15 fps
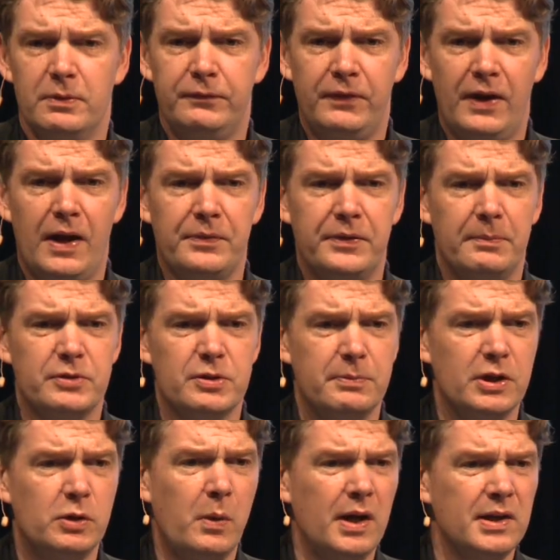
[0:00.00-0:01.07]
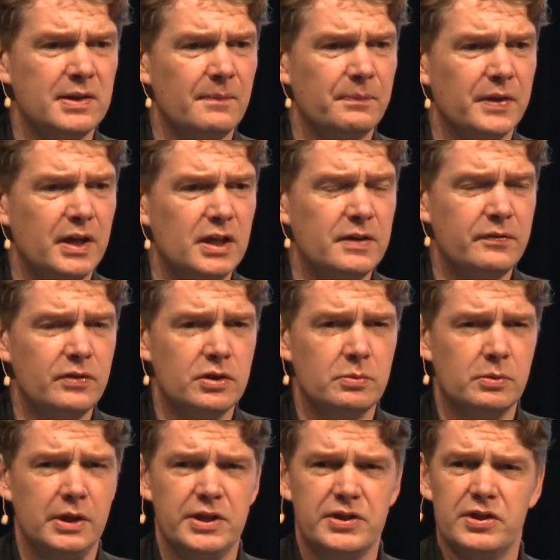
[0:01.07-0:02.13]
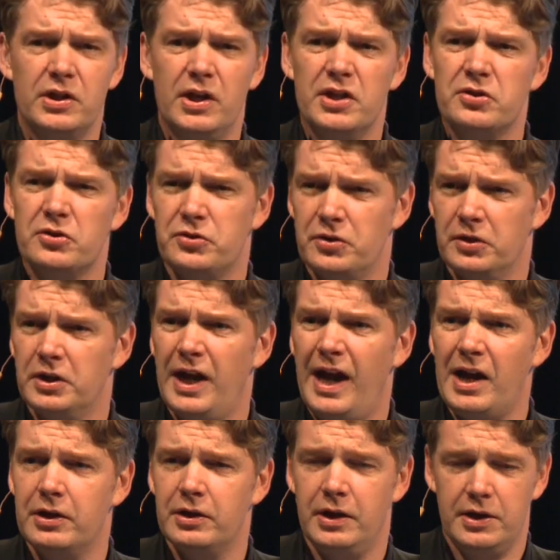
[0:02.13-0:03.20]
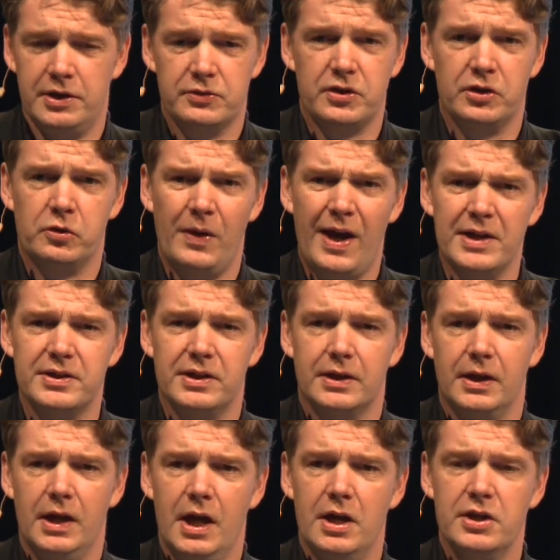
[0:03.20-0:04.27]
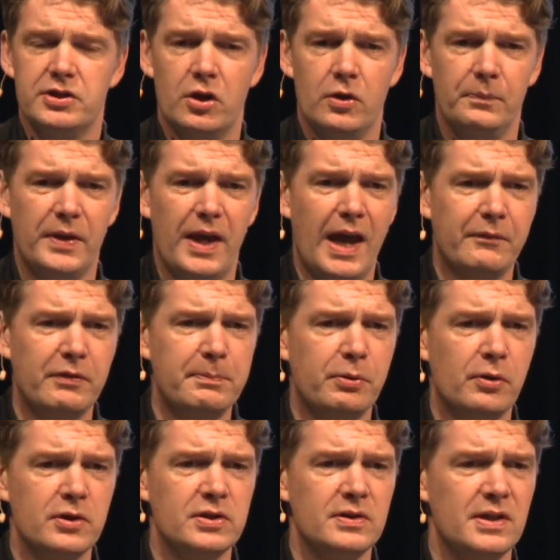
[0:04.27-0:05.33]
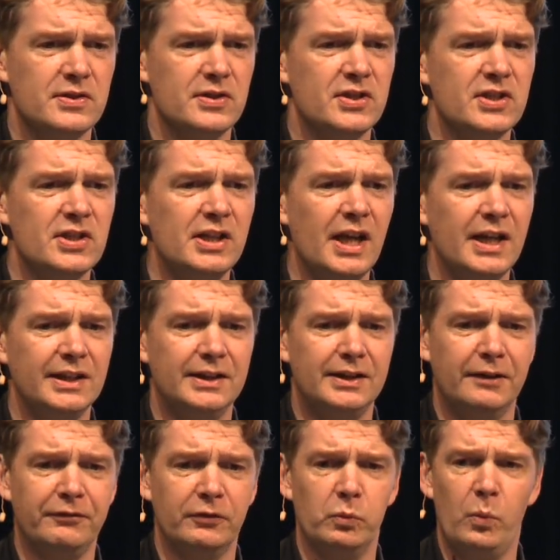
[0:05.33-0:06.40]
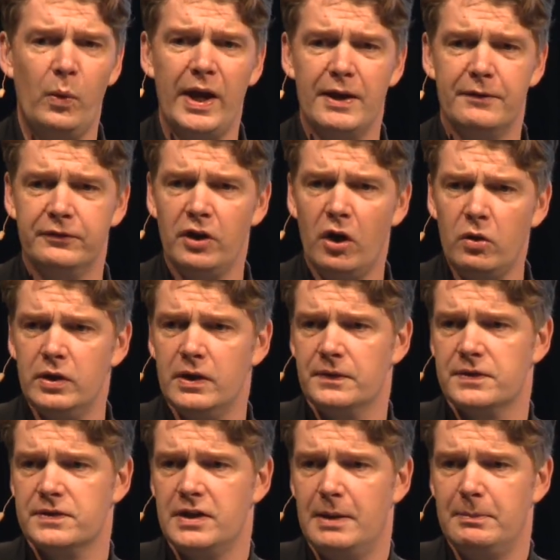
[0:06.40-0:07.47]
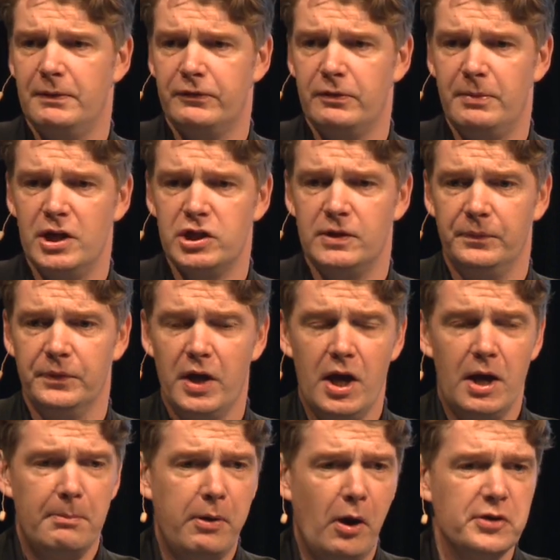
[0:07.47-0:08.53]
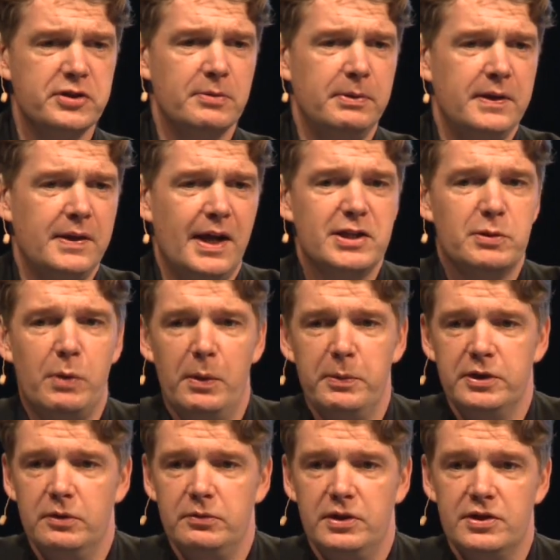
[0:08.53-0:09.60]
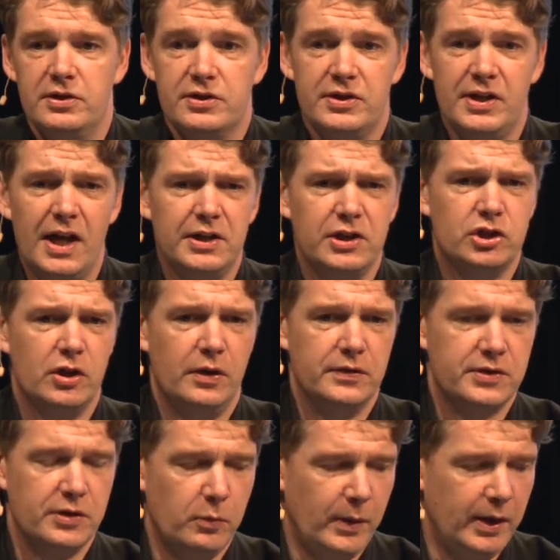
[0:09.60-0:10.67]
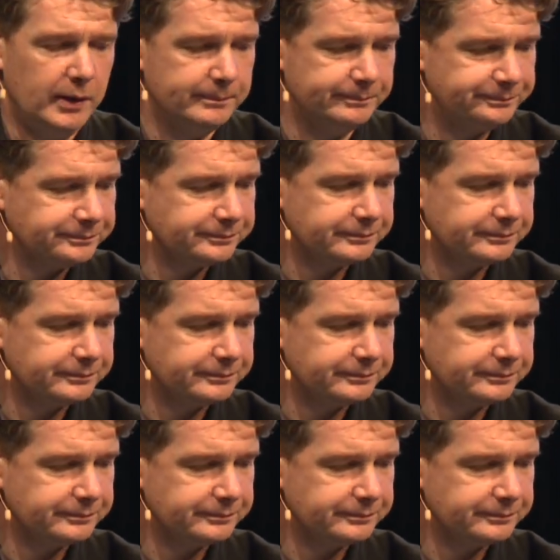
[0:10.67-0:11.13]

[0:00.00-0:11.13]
and we found them to be quite individually idiosyncratic. So every person has a slightly different way of coding the same information. Possibly that's why we don't understand each other so well.